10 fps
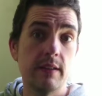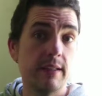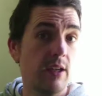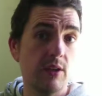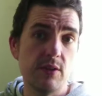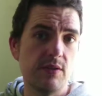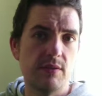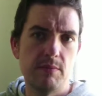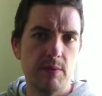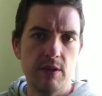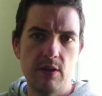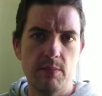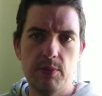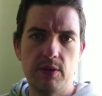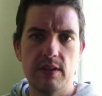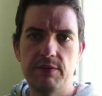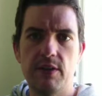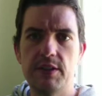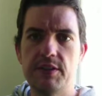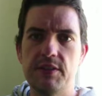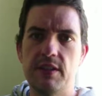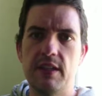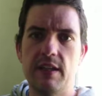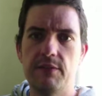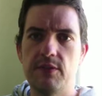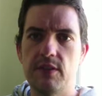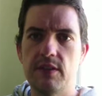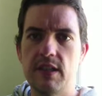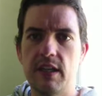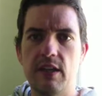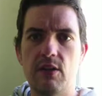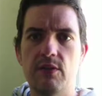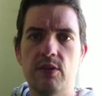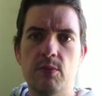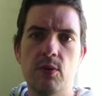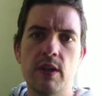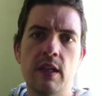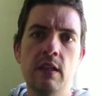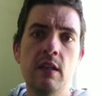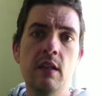you know, because you've got bodily functions that you have to take care of in the morning,